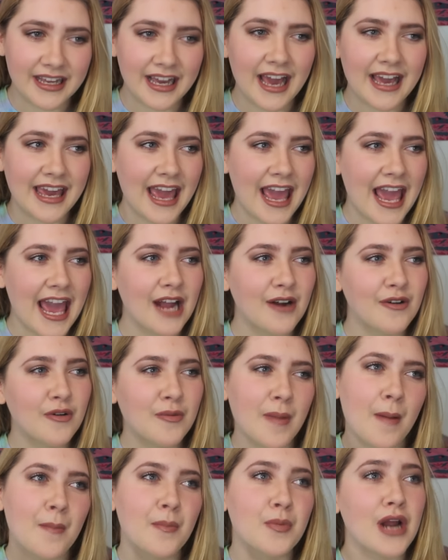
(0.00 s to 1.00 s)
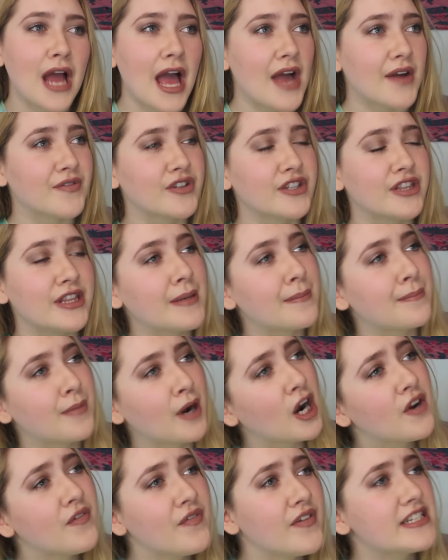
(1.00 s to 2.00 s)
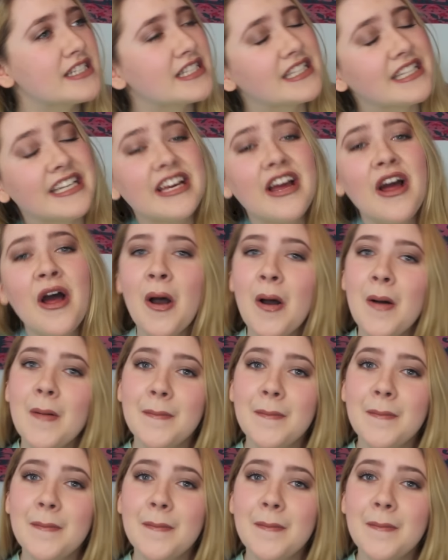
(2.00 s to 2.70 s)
Like, I can't remember everything perfectly,